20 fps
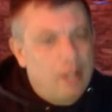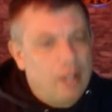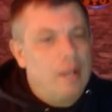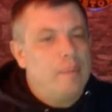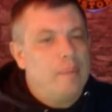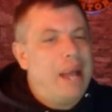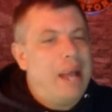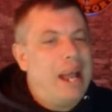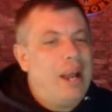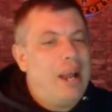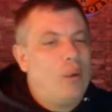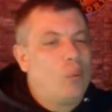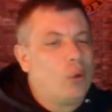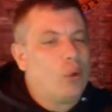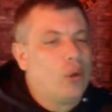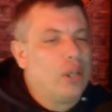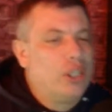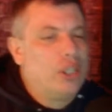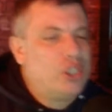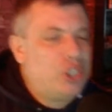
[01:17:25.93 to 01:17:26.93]
Matt, we're
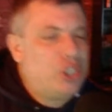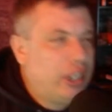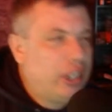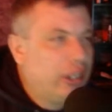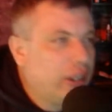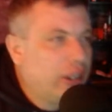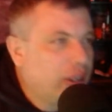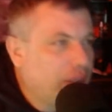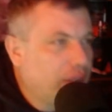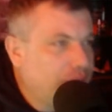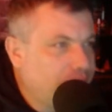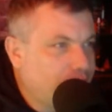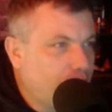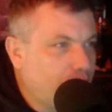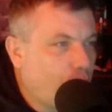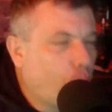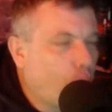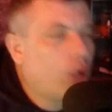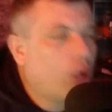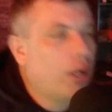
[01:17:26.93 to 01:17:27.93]
going to cheer.
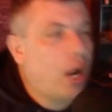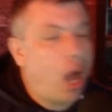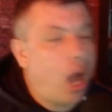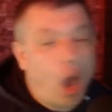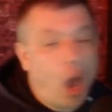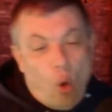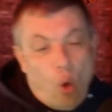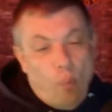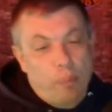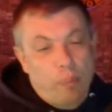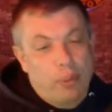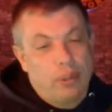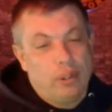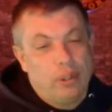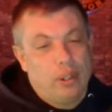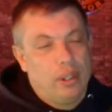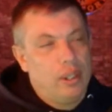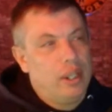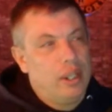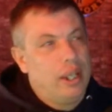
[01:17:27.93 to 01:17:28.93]
We're going to hope
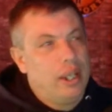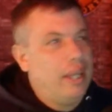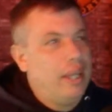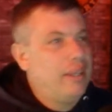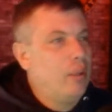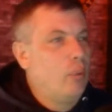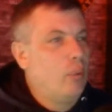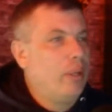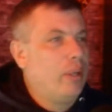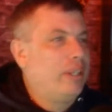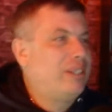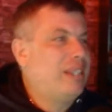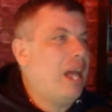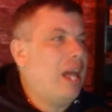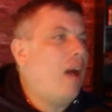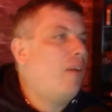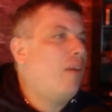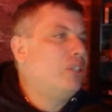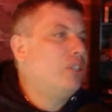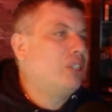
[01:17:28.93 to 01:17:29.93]
that we
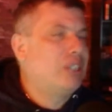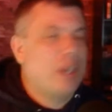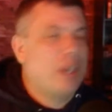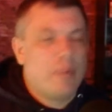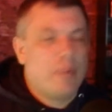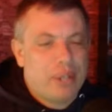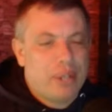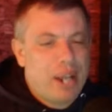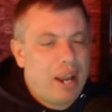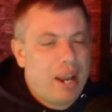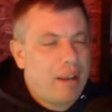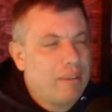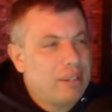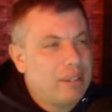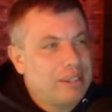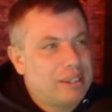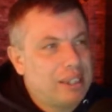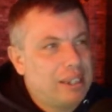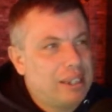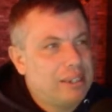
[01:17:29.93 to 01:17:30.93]
salvage something out of
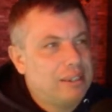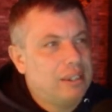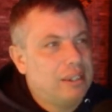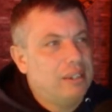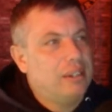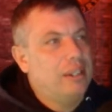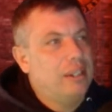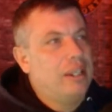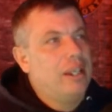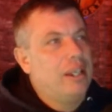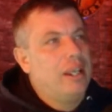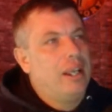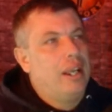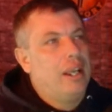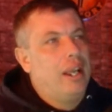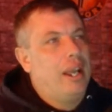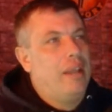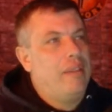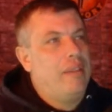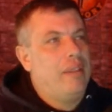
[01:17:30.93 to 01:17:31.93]
this season
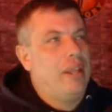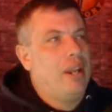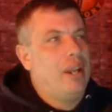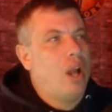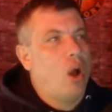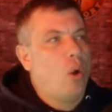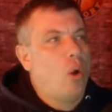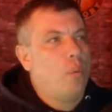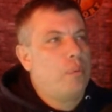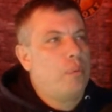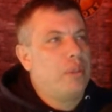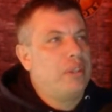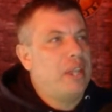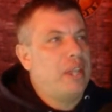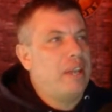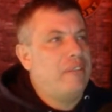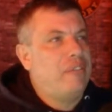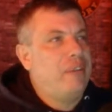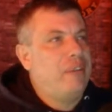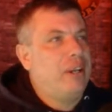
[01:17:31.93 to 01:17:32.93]
and then hope that
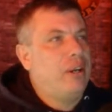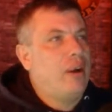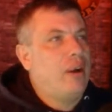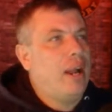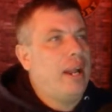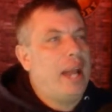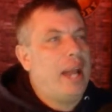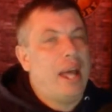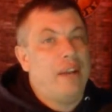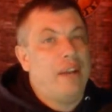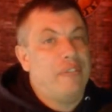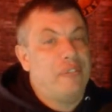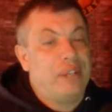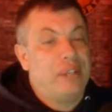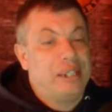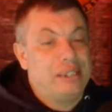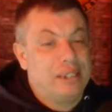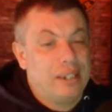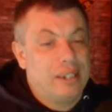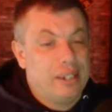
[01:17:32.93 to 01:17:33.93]
they figure out how to
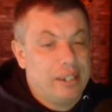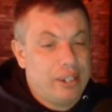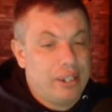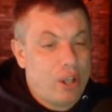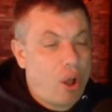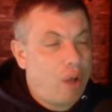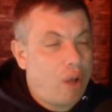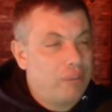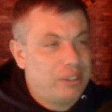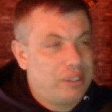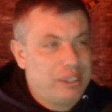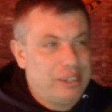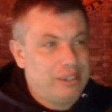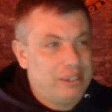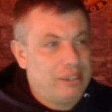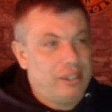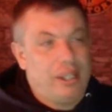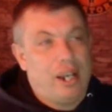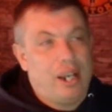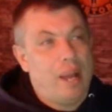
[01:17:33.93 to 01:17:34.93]
fix it in the
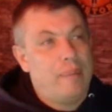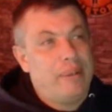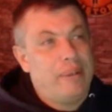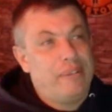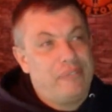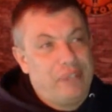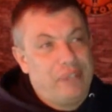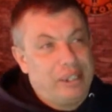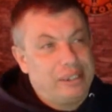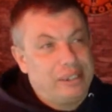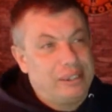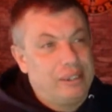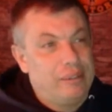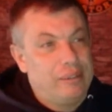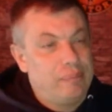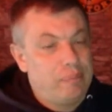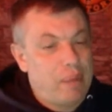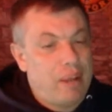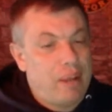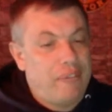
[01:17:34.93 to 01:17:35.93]
offseason. And I mean fix it
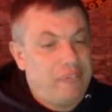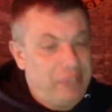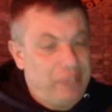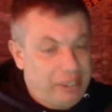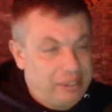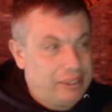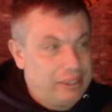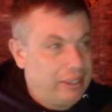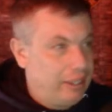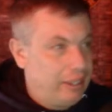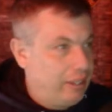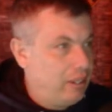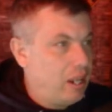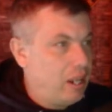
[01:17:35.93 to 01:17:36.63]
by fixing it.